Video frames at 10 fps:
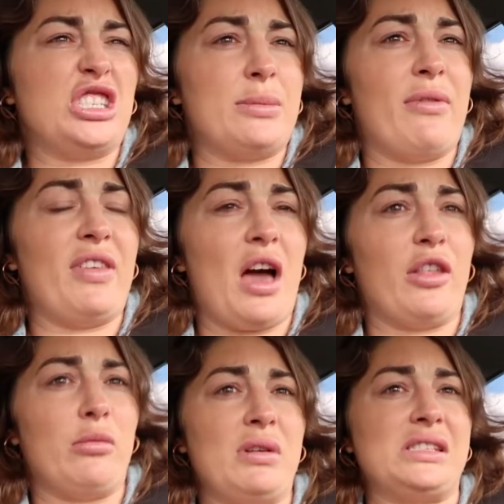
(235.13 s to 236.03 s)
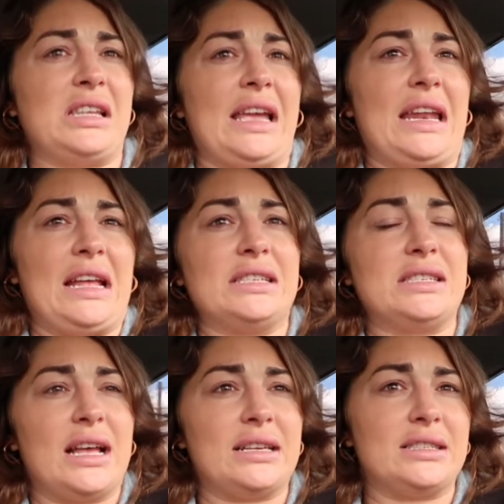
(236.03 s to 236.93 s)
some of the other miscellaneous
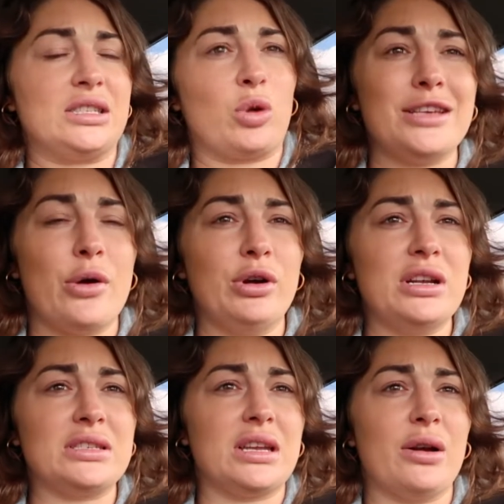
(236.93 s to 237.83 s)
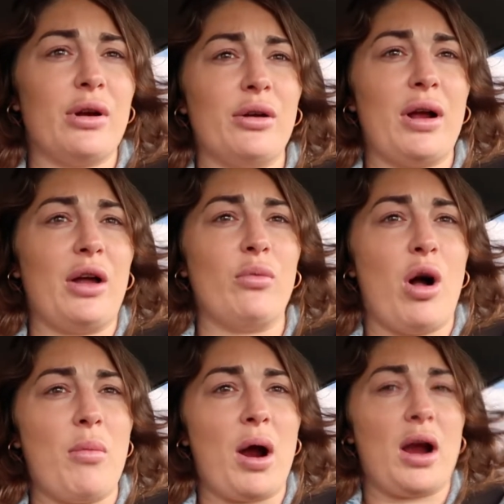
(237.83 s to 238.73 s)
things. So we're just gonna run around
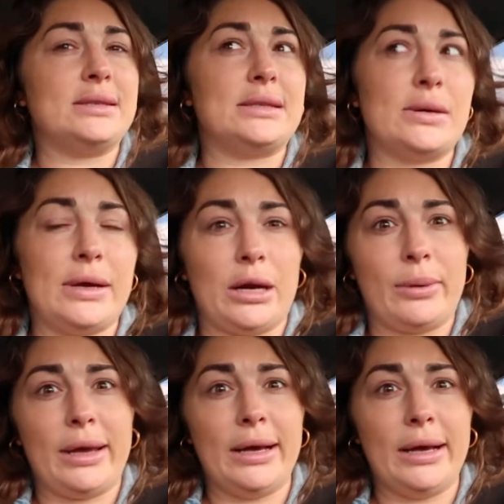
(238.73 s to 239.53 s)
Walmart. So here we